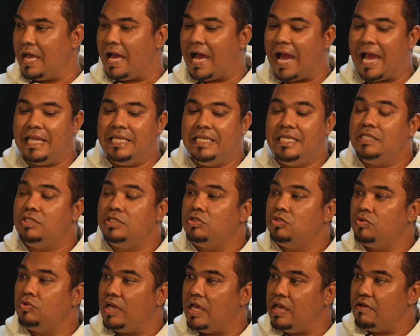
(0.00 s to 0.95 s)
I need to
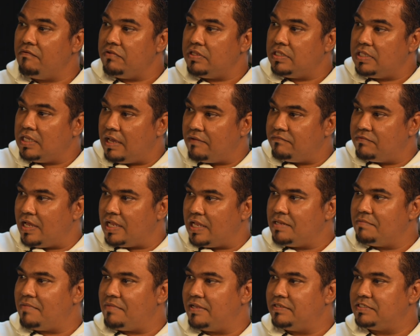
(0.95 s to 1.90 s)
do everything I've done
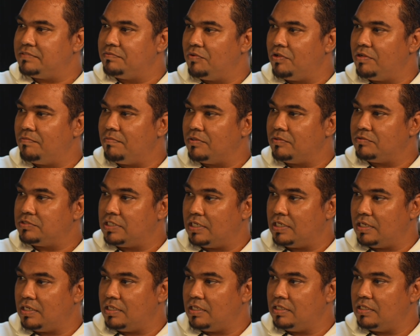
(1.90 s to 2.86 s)
in my small
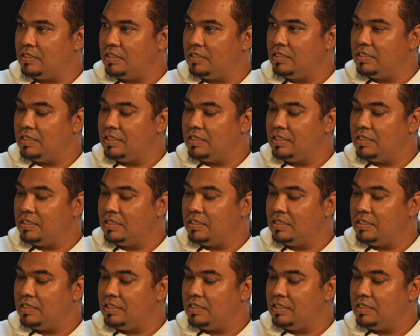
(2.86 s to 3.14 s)
circle.